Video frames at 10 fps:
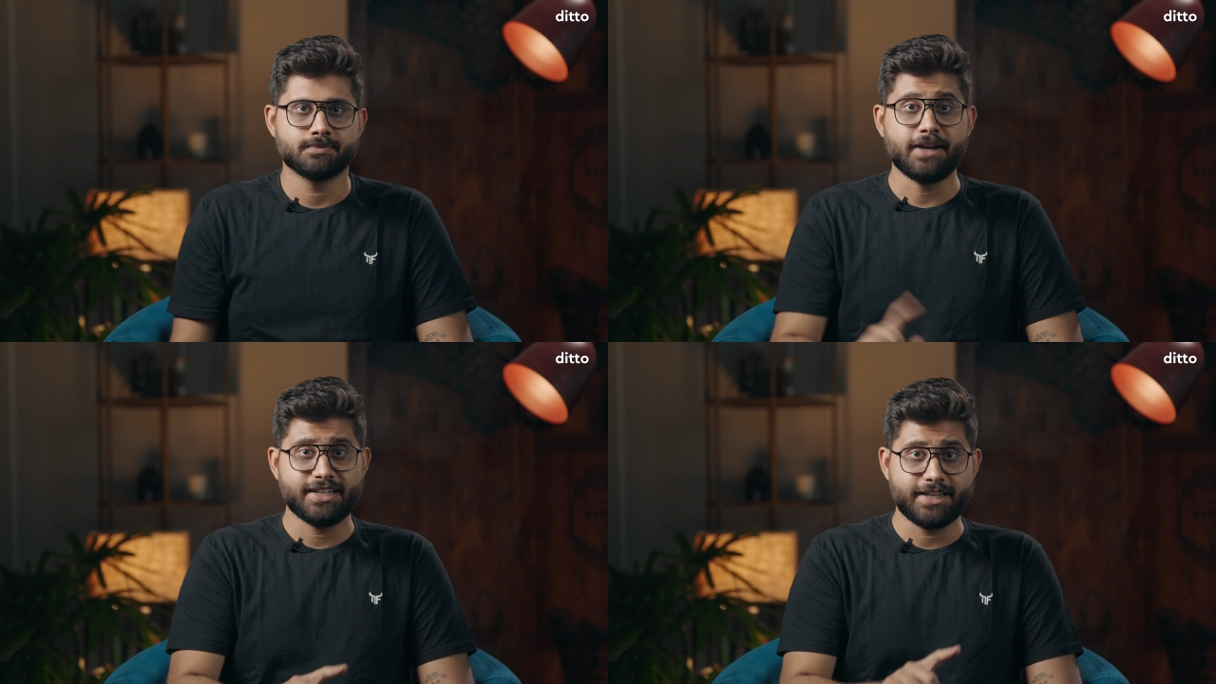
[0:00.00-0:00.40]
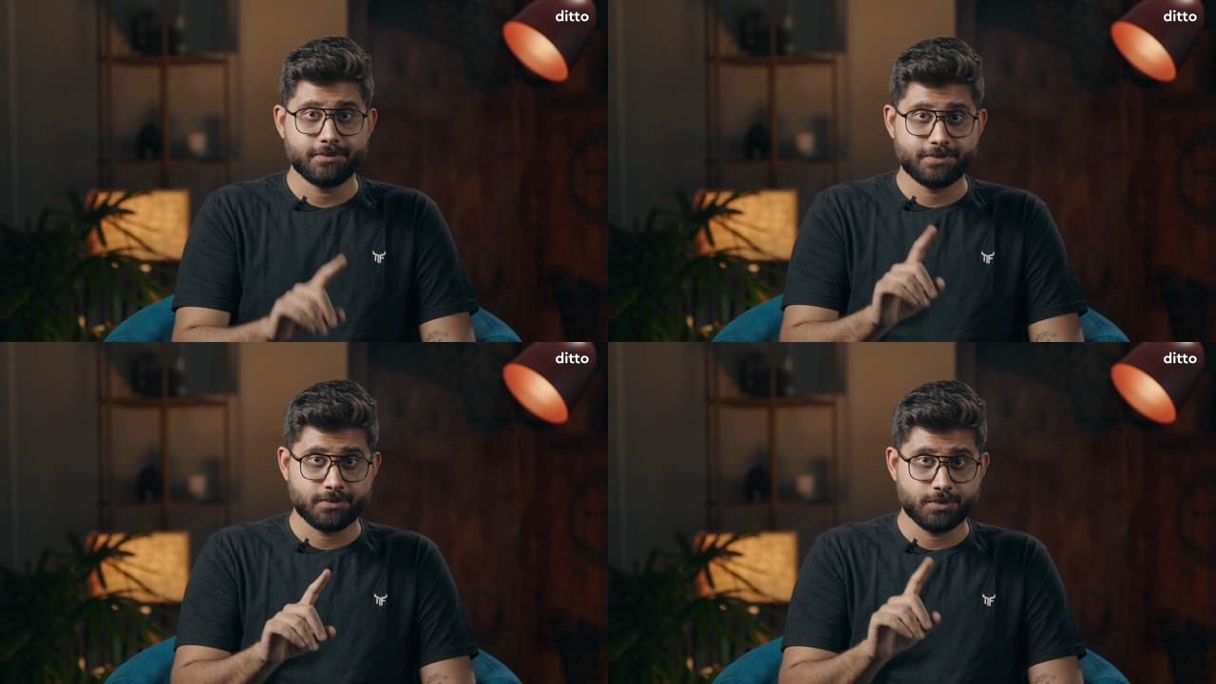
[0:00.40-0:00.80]
Finally,
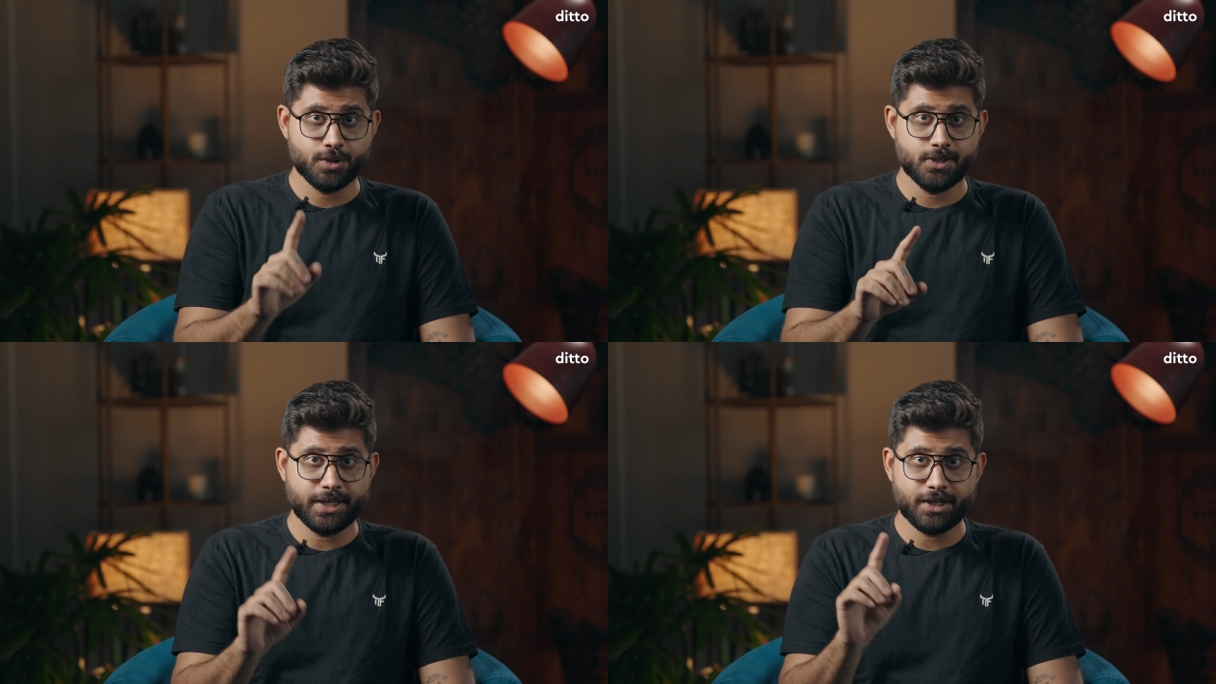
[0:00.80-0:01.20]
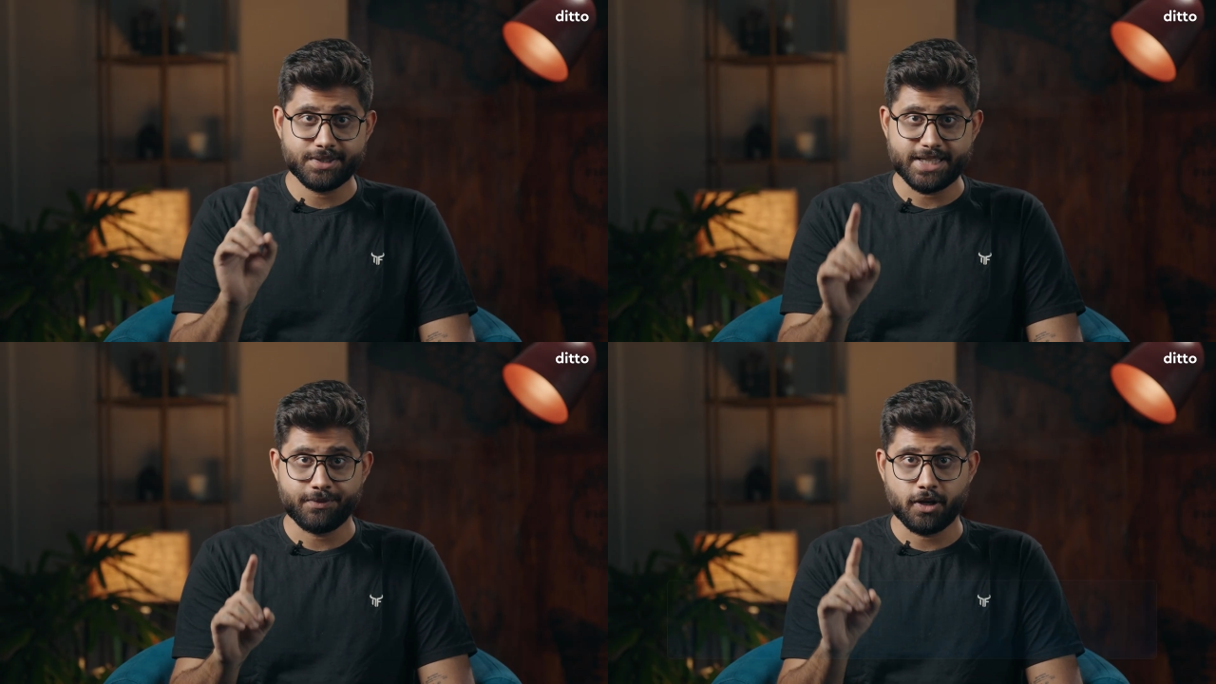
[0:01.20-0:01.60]
for those looking to
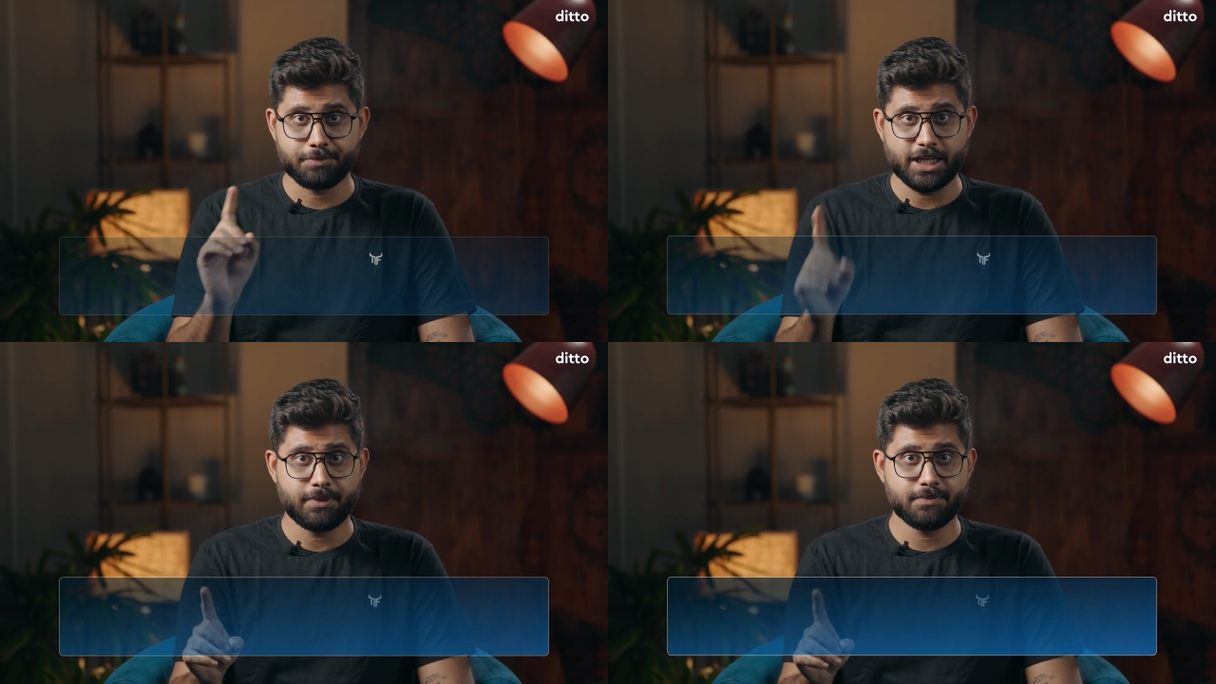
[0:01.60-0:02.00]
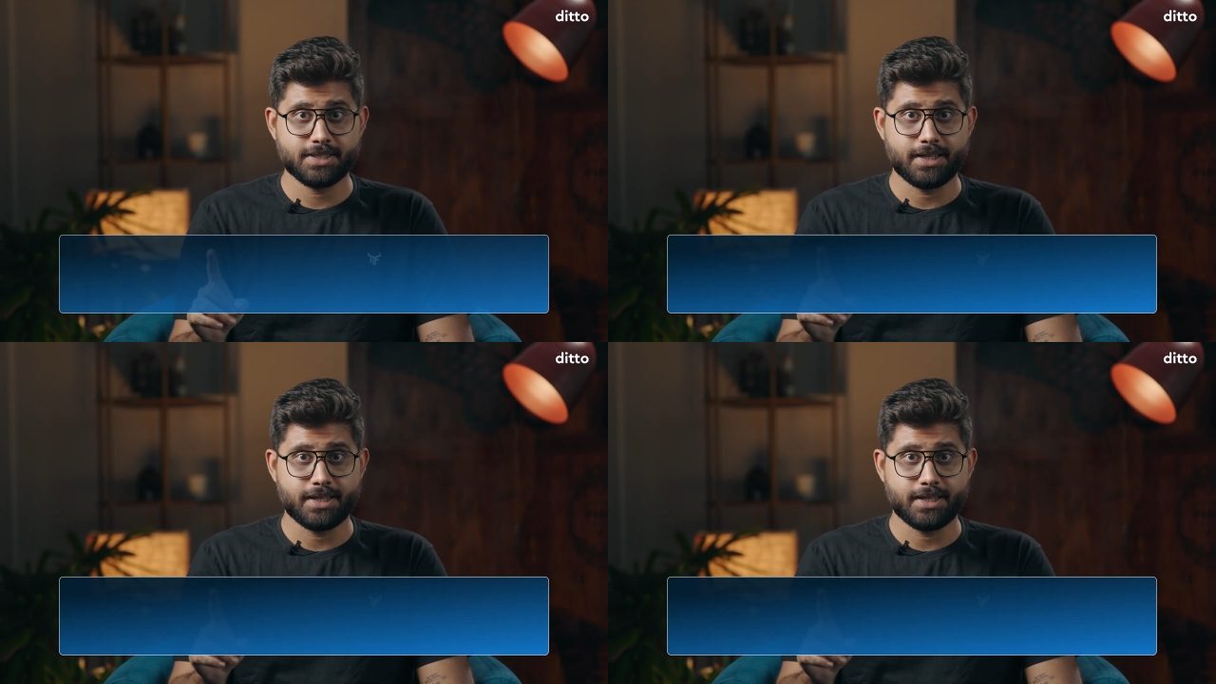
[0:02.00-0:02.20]
save on premiums,